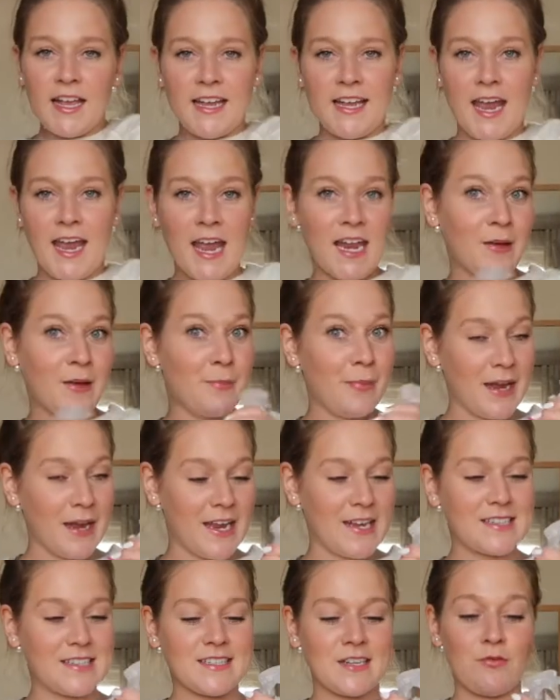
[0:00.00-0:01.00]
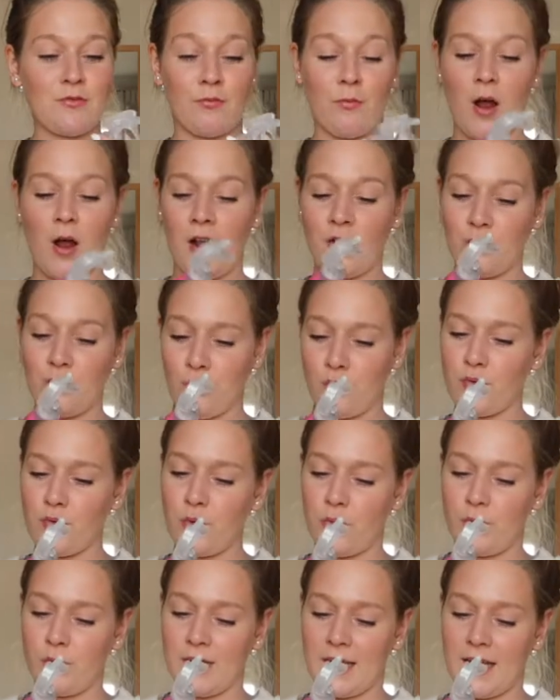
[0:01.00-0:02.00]
get a bit
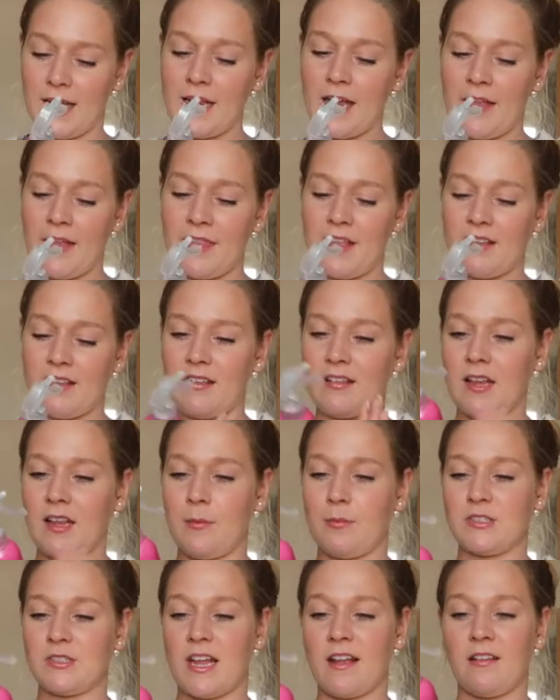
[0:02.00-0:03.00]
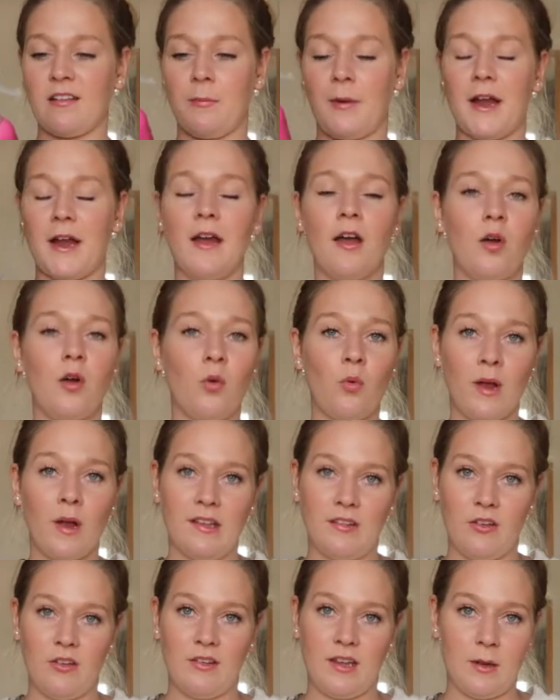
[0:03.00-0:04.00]
unruly. And this is Heat Protect Spray. I
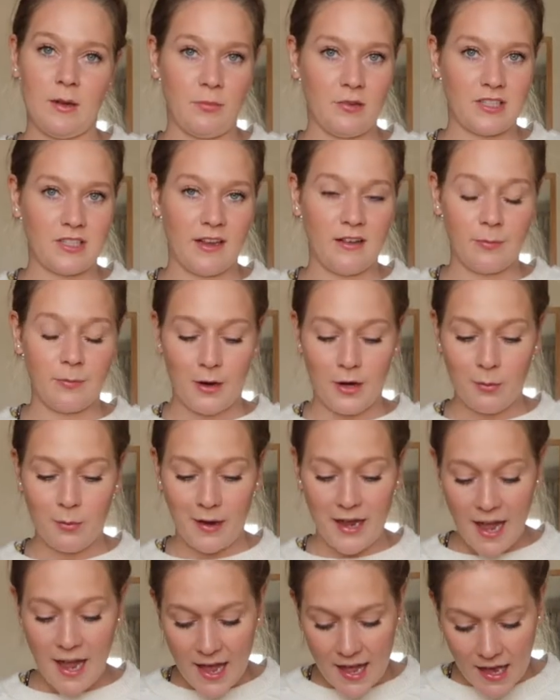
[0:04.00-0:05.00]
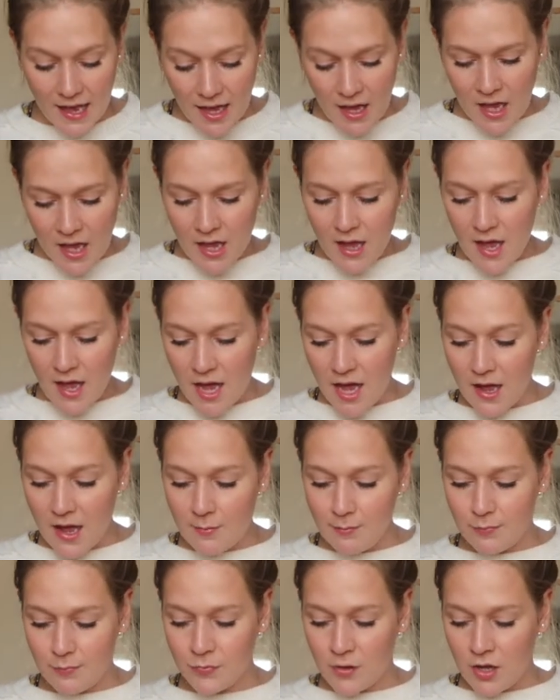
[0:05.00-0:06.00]
always use Heat Protect Spray on my hair.
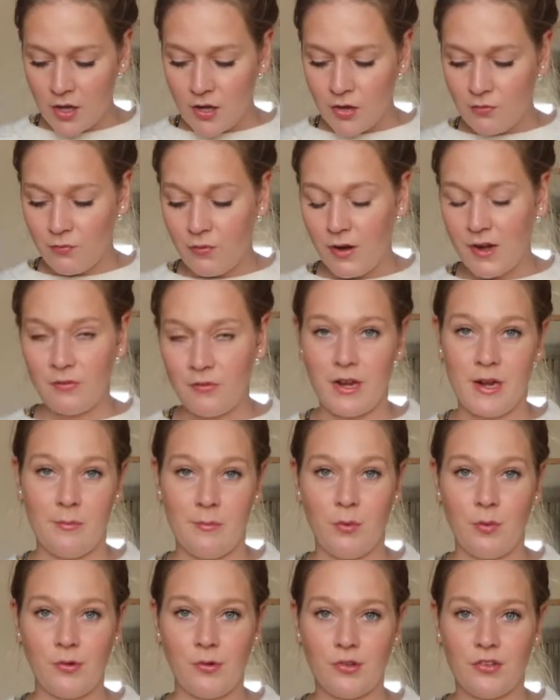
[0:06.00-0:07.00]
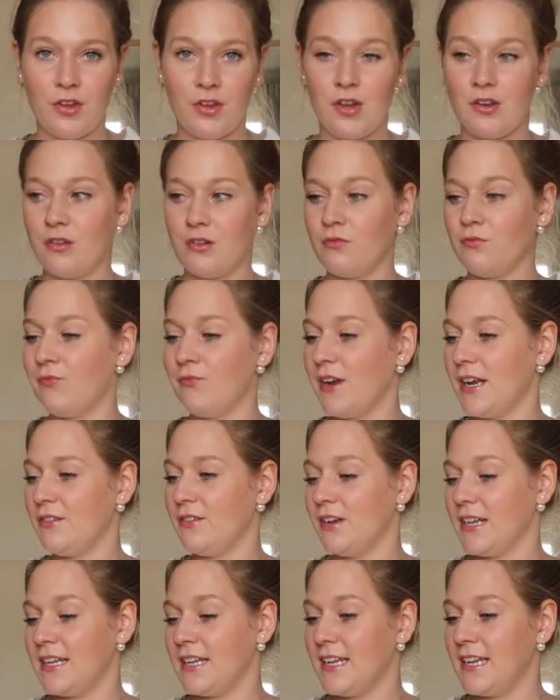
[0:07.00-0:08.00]
Um, really, really important, really,
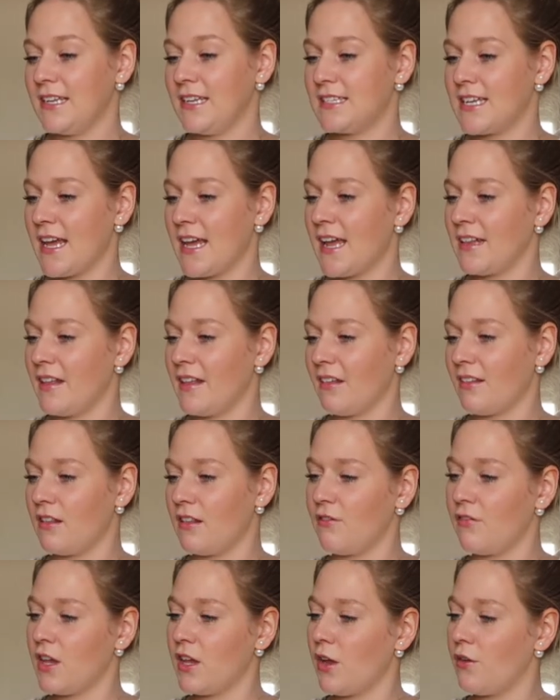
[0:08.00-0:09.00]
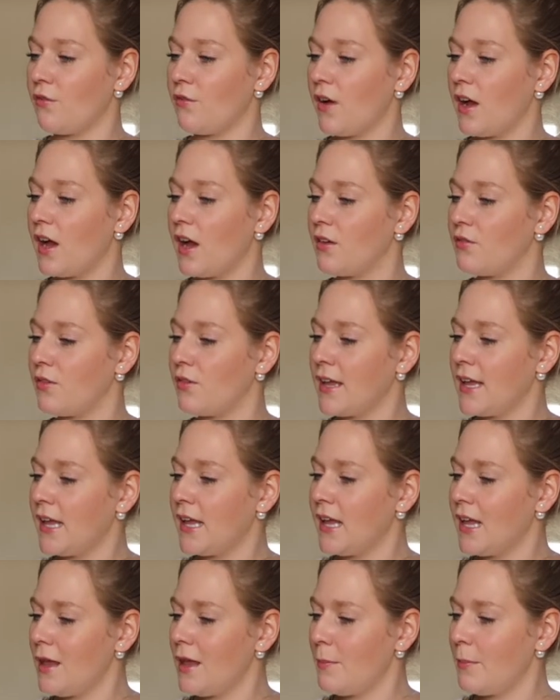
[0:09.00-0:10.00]
really need it, and that's the V O five
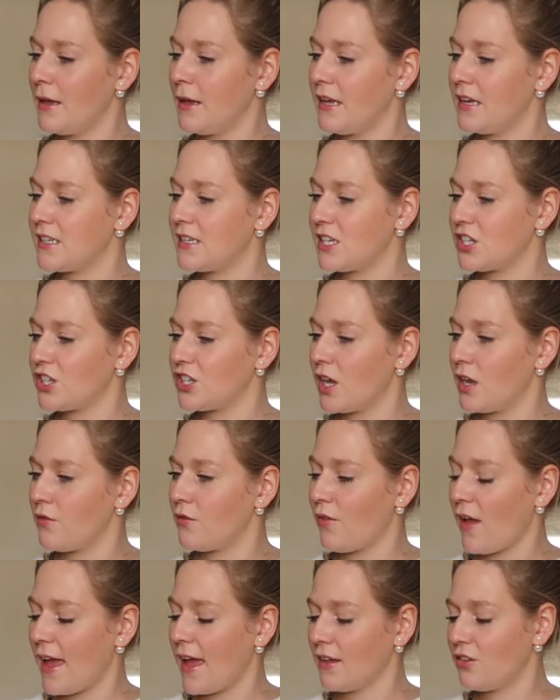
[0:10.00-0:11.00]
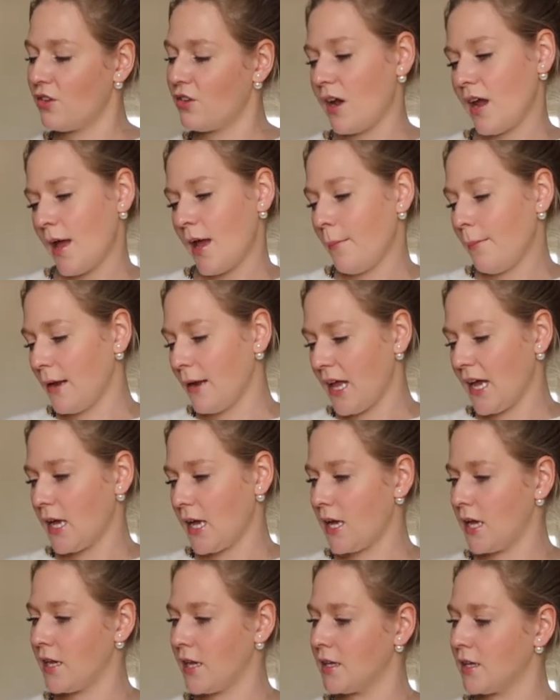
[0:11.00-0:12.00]
E P edition for extra hair
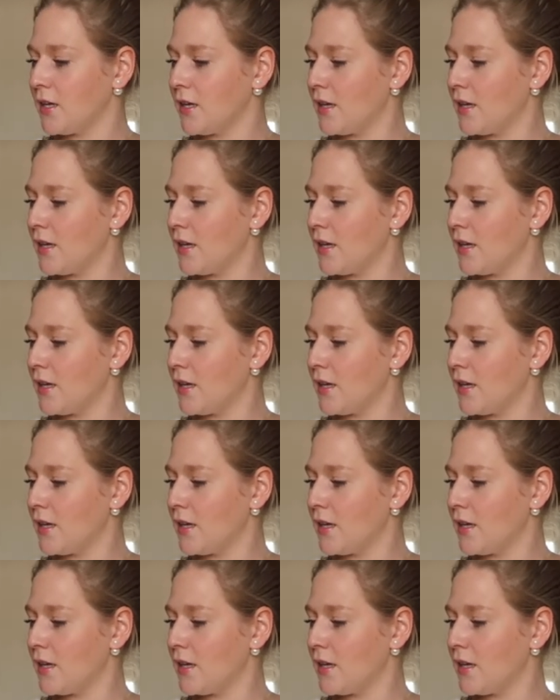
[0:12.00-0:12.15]
play.